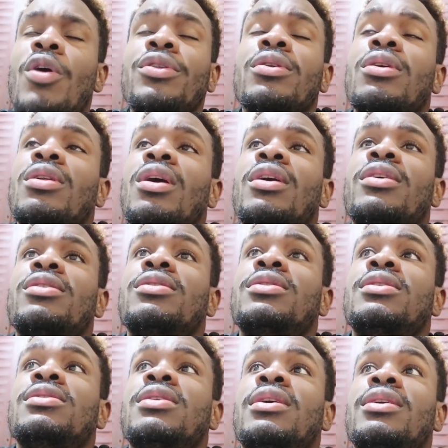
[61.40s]
1 o'clock. And
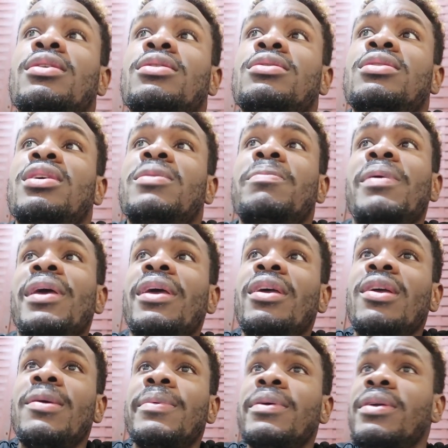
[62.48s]
she's like,
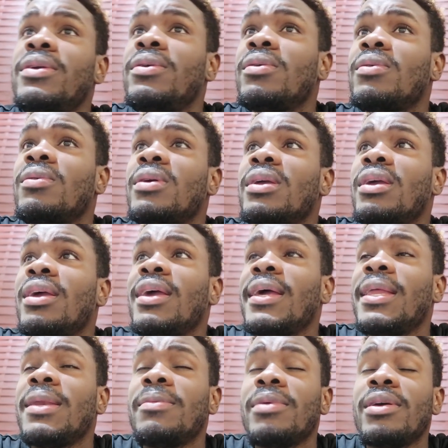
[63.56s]
babe, you
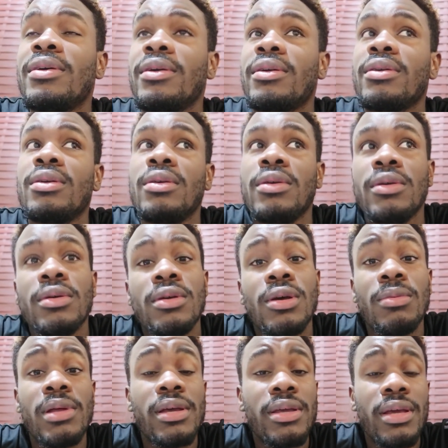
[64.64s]
okay? And I'm
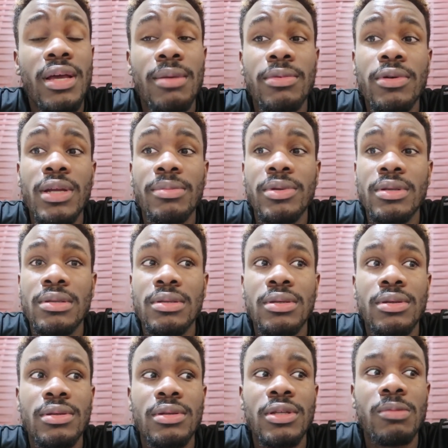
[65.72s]
like, yeah, I'm good. I'm just,
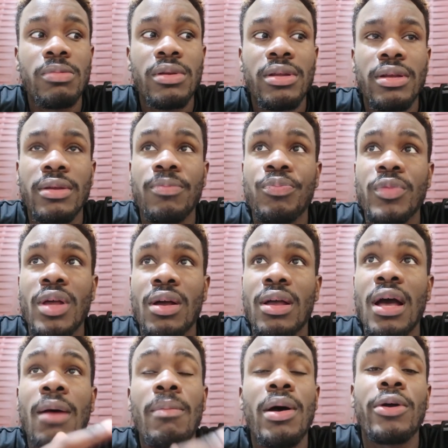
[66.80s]
you know, sleeping. And then I
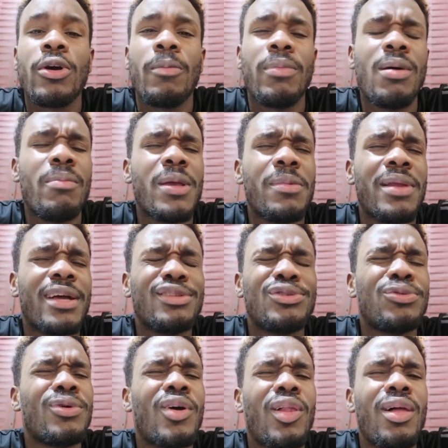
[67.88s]
got back up at maybe like
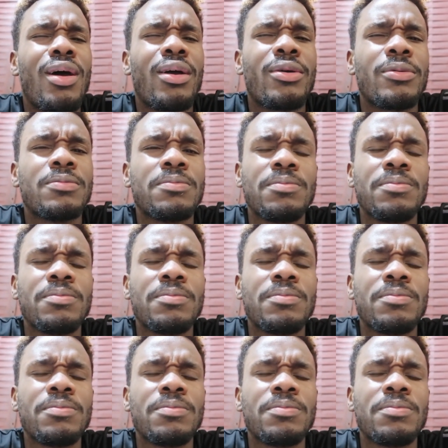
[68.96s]
2 o'clock.